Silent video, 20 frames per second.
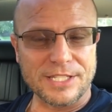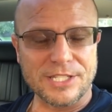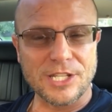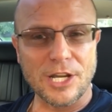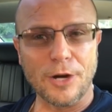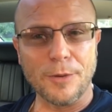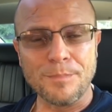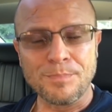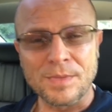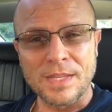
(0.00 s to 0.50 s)

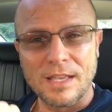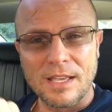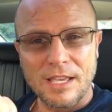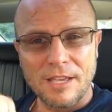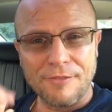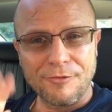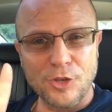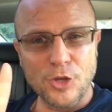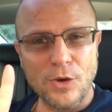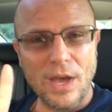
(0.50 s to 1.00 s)
So
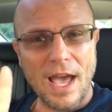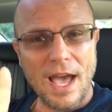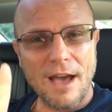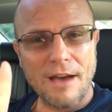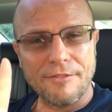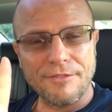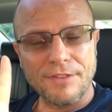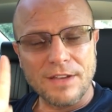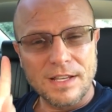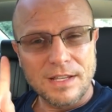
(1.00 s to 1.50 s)
if you
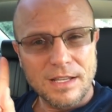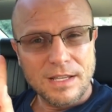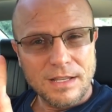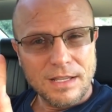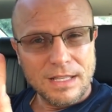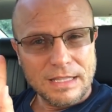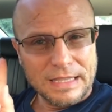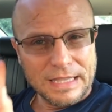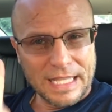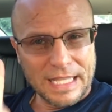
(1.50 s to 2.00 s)
have
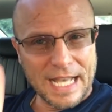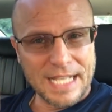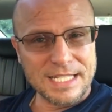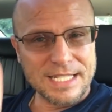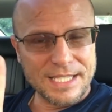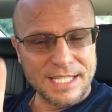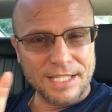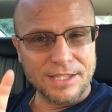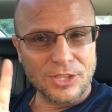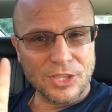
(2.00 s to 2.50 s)

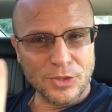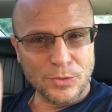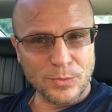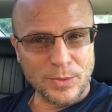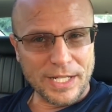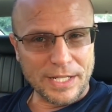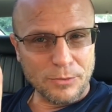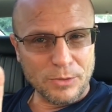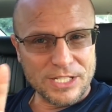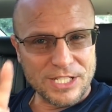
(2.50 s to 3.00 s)
less than
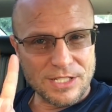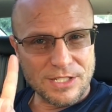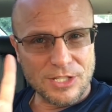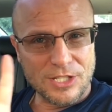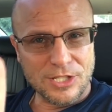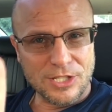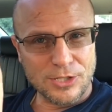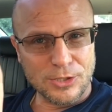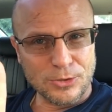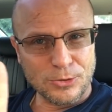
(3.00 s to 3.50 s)
3, which is
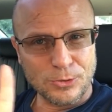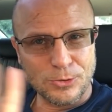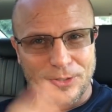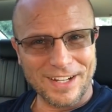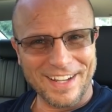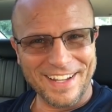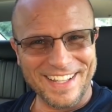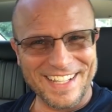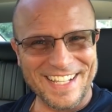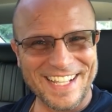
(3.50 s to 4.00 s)
2,
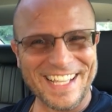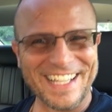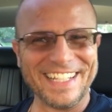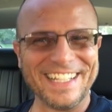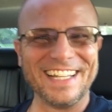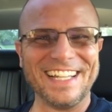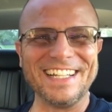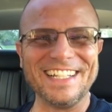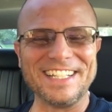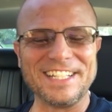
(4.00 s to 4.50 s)
right?
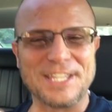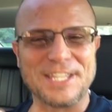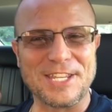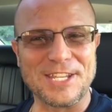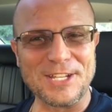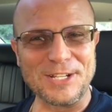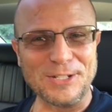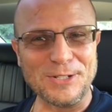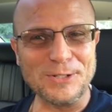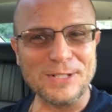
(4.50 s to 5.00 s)

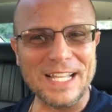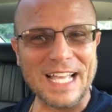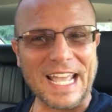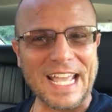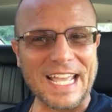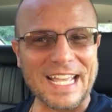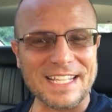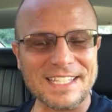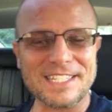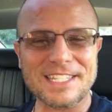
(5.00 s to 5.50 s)
2
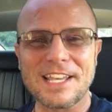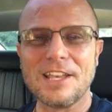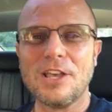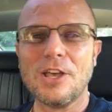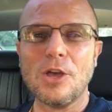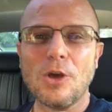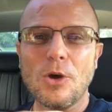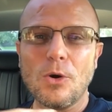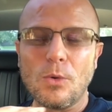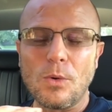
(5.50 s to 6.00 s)
lates
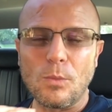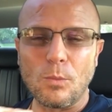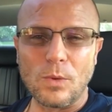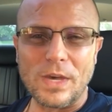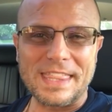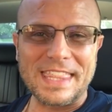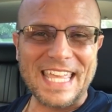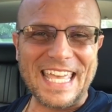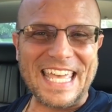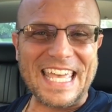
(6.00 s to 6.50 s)

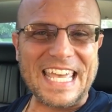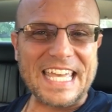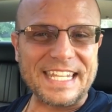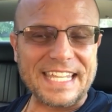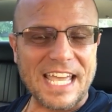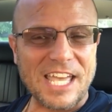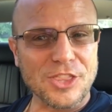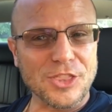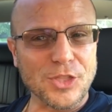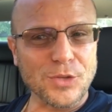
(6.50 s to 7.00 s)
within
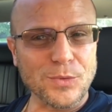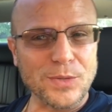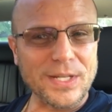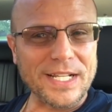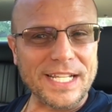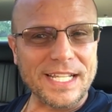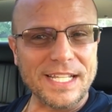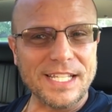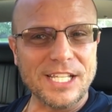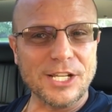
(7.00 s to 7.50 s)
a
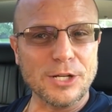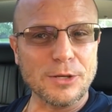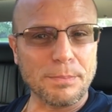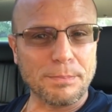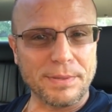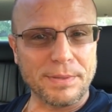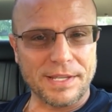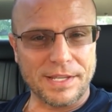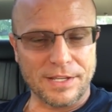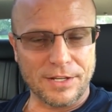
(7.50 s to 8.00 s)
3-year
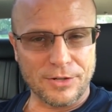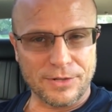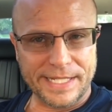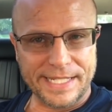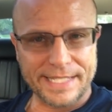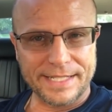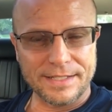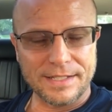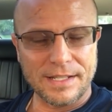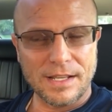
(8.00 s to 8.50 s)

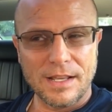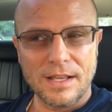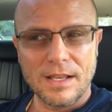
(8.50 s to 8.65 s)
period,